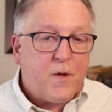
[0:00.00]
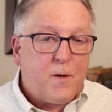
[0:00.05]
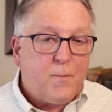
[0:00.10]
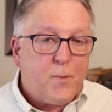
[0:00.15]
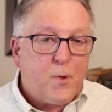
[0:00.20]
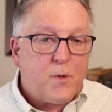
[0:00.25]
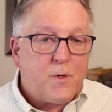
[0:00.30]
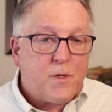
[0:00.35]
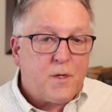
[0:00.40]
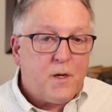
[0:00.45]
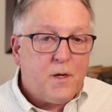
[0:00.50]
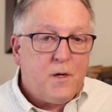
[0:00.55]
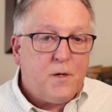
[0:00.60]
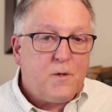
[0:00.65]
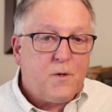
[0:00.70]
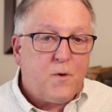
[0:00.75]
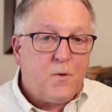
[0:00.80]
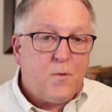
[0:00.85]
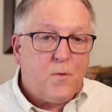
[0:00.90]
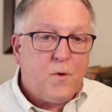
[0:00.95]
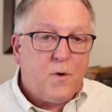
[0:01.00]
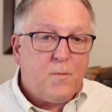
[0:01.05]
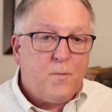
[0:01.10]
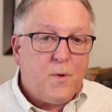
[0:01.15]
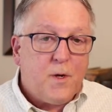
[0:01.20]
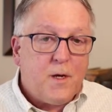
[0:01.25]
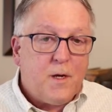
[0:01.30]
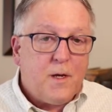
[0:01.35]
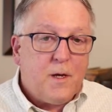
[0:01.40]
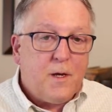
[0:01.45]
procedure would
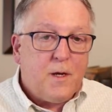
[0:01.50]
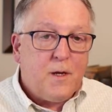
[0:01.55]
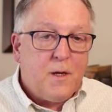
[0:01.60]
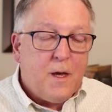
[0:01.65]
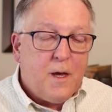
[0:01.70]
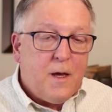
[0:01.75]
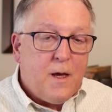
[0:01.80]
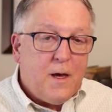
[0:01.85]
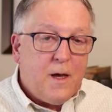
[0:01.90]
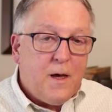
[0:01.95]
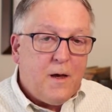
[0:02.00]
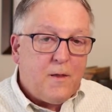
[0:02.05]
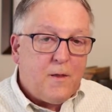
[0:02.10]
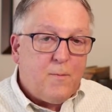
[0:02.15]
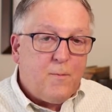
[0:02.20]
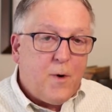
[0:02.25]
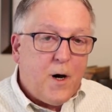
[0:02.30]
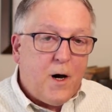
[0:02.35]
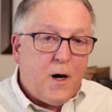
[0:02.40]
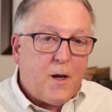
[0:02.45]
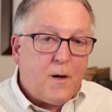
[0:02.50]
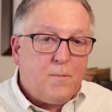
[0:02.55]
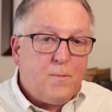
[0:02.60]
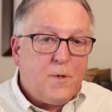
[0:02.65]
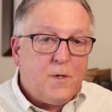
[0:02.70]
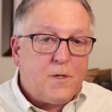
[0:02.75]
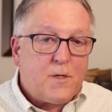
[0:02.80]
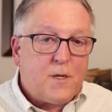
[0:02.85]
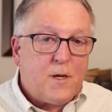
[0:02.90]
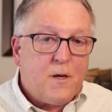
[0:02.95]
be at the bottom,
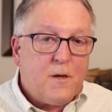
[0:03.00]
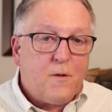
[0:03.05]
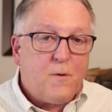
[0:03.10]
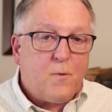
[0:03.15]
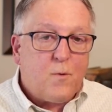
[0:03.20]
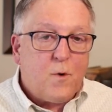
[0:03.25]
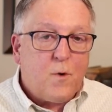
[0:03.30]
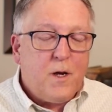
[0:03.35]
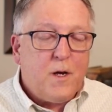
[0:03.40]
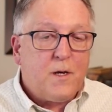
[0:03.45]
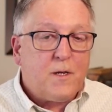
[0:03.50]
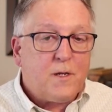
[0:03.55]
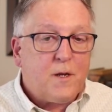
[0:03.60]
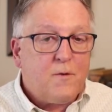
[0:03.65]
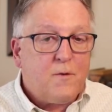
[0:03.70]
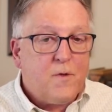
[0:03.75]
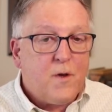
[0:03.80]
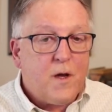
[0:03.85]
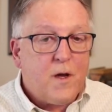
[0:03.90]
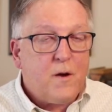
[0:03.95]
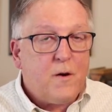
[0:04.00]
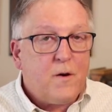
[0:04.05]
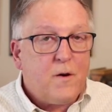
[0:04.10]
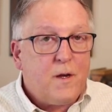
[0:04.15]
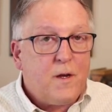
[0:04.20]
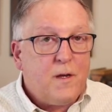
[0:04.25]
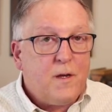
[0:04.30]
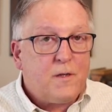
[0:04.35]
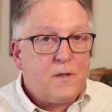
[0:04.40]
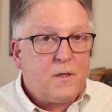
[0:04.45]
you see the risk there
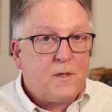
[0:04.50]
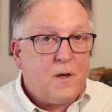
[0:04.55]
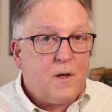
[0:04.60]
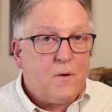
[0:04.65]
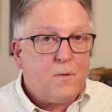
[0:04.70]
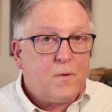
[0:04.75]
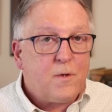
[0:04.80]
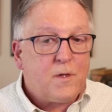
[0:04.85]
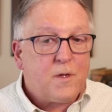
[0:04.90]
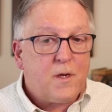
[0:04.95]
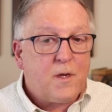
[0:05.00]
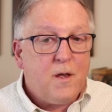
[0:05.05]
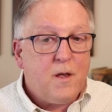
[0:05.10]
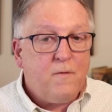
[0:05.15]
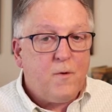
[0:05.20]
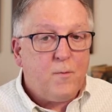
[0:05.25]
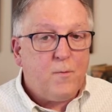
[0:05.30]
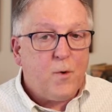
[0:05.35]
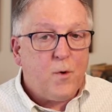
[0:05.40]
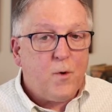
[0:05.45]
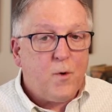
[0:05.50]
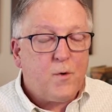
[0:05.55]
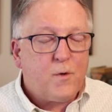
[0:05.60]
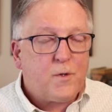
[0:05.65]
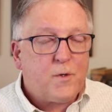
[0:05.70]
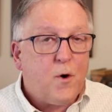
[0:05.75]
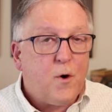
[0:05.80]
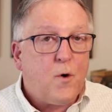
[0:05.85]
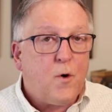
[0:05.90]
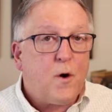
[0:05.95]
is that
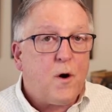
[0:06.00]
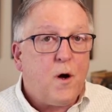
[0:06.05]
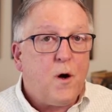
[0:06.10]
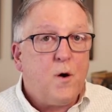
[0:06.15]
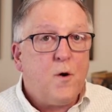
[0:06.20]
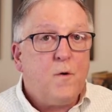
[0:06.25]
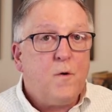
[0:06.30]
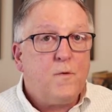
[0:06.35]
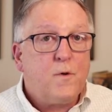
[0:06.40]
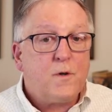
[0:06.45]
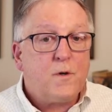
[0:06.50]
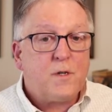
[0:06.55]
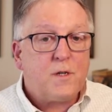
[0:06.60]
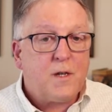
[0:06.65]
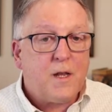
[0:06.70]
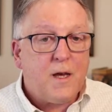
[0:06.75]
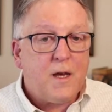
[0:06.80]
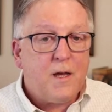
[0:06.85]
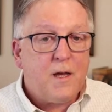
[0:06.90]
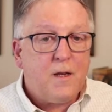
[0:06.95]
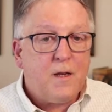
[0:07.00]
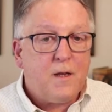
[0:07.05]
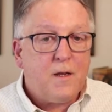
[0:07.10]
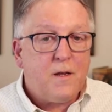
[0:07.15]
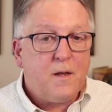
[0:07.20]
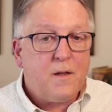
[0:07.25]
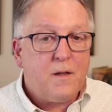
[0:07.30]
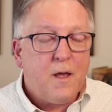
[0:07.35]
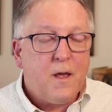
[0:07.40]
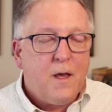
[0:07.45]
receivables are
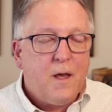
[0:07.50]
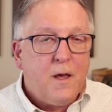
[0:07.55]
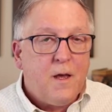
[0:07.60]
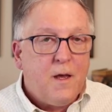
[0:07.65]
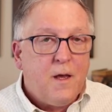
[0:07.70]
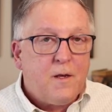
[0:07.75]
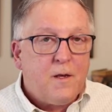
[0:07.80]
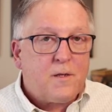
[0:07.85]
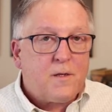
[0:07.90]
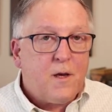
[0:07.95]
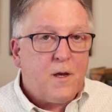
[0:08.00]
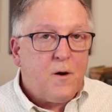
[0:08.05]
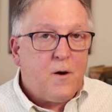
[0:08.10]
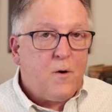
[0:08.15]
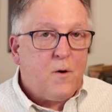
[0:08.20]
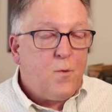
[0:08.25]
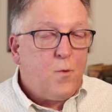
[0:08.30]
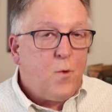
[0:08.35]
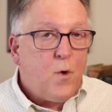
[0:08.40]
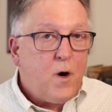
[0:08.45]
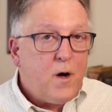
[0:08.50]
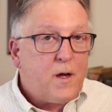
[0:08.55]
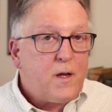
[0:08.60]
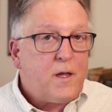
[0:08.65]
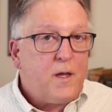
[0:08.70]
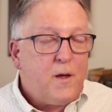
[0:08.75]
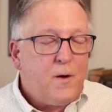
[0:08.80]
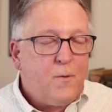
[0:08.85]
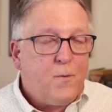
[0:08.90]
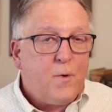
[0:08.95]
overstated. So what
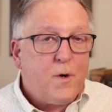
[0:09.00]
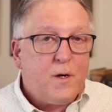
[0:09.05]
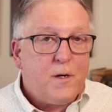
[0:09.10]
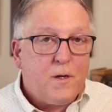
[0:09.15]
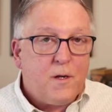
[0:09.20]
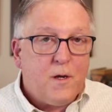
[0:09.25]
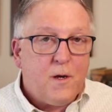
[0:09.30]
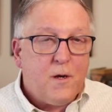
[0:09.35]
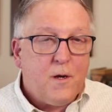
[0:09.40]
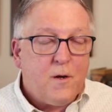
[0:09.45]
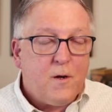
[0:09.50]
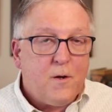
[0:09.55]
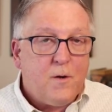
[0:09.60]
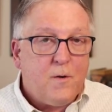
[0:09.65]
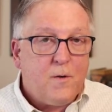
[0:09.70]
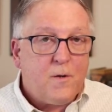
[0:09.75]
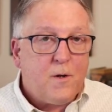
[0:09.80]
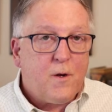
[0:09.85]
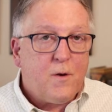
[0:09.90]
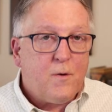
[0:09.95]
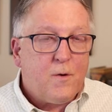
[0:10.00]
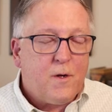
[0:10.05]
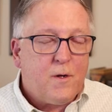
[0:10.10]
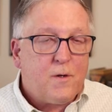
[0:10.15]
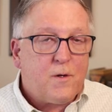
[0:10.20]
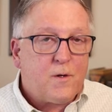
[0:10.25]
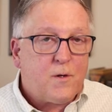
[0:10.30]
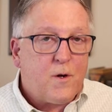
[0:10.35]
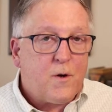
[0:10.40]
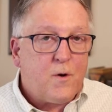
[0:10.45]
can we do to
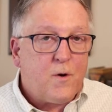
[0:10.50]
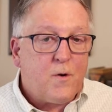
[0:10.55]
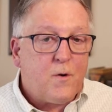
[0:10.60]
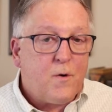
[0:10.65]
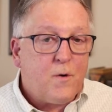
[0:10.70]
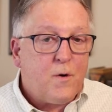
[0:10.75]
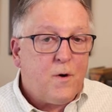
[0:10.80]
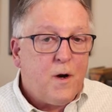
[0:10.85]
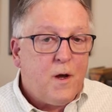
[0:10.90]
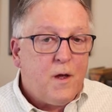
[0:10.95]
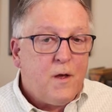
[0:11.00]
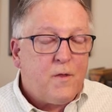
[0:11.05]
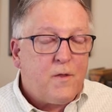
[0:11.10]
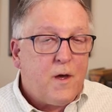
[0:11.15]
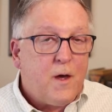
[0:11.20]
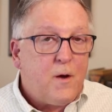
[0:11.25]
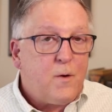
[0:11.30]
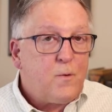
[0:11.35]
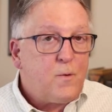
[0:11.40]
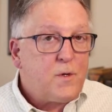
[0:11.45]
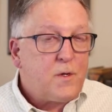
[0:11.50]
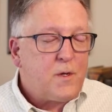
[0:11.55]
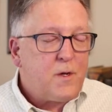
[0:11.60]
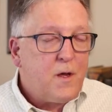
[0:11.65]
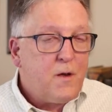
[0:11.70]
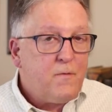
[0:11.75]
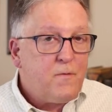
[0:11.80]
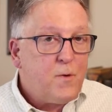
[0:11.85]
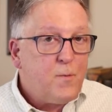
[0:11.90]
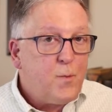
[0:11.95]
ensure that
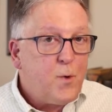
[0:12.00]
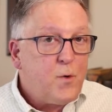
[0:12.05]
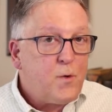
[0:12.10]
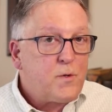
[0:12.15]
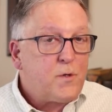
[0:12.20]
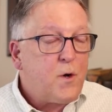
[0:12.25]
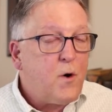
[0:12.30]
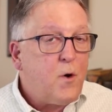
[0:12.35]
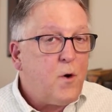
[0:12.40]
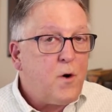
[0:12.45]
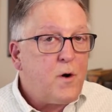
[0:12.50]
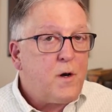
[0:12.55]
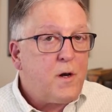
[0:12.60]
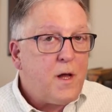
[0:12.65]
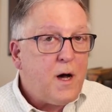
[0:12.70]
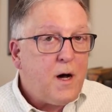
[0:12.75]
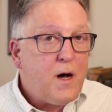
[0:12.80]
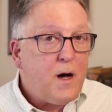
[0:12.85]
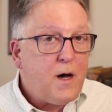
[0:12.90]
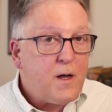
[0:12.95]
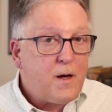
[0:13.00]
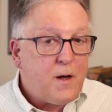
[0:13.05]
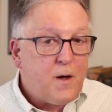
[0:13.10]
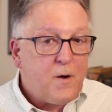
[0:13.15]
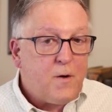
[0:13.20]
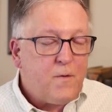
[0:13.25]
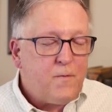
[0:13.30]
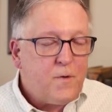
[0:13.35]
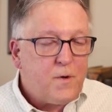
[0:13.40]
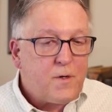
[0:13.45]
receivables are not
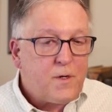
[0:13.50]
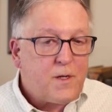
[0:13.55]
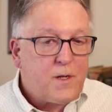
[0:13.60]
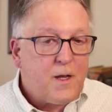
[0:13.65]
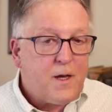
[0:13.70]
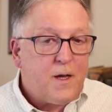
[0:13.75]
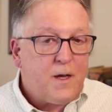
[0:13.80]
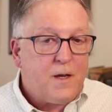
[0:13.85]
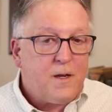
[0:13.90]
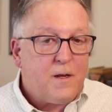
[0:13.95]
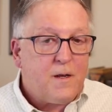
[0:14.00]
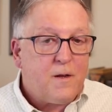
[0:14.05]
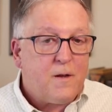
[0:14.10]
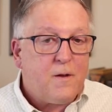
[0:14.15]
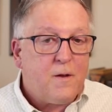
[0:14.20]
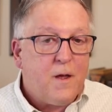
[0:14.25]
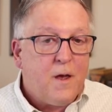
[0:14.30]
overstated?